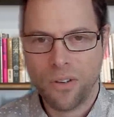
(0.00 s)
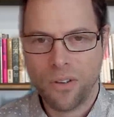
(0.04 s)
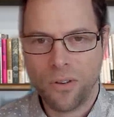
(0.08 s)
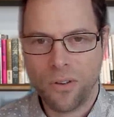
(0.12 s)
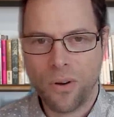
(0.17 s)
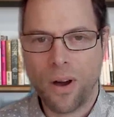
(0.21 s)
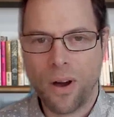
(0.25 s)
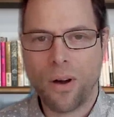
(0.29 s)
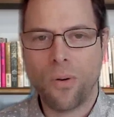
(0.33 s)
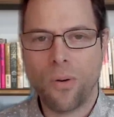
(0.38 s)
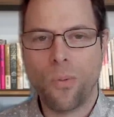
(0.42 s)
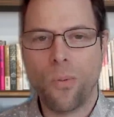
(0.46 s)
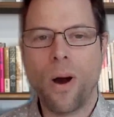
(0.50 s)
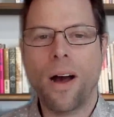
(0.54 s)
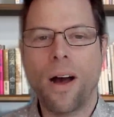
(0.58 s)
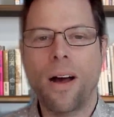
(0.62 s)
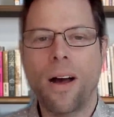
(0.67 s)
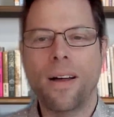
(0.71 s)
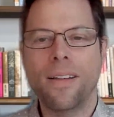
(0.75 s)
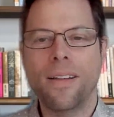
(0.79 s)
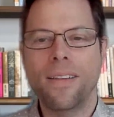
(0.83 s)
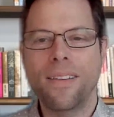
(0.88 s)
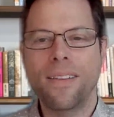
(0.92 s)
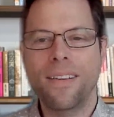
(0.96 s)
You are
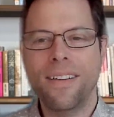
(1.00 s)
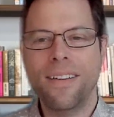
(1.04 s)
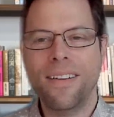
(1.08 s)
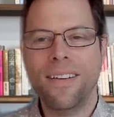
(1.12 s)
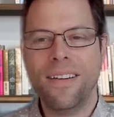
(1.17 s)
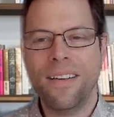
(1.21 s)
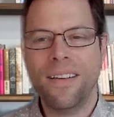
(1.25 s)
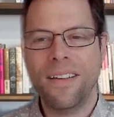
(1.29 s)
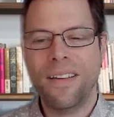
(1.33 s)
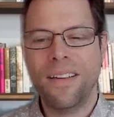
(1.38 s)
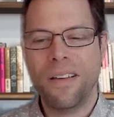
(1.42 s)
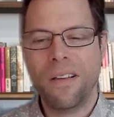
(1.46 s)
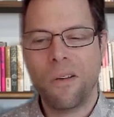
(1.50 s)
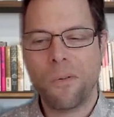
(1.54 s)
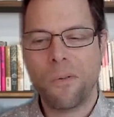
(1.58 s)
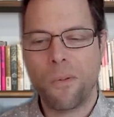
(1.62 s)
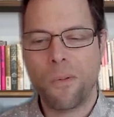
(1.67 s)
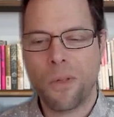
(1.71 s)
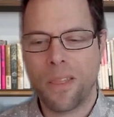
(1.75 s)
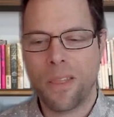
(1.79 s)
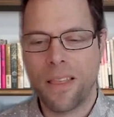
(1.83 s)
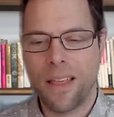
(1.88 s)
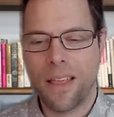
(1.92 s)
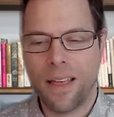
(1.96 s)
one
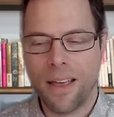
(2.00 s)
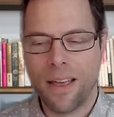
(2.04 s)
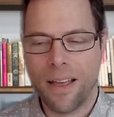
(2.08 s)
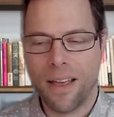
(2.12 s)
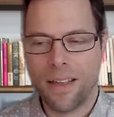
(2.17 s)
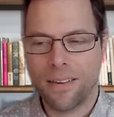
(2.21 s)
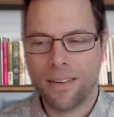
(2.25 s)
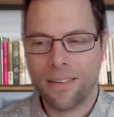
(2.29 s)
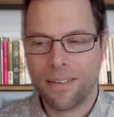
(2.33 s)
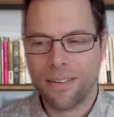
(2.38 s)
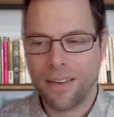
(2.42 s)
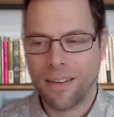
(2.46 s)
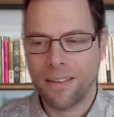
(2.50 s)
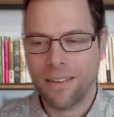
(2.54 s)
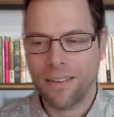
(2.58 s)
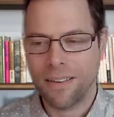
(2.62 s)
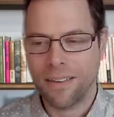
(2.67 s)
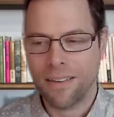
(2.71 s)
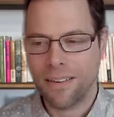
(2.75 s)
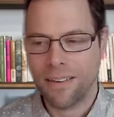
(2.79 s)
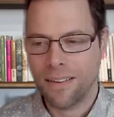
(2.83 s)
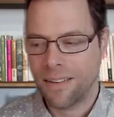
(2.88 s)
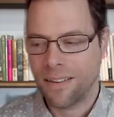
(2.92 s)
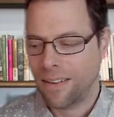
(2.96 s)
with the
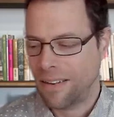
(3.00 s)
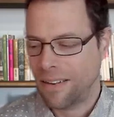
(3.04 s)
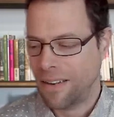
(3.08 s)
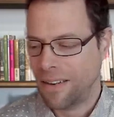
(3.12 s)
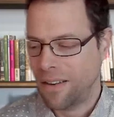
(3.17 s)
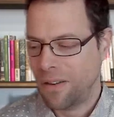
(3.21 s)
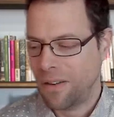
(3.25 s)
essence,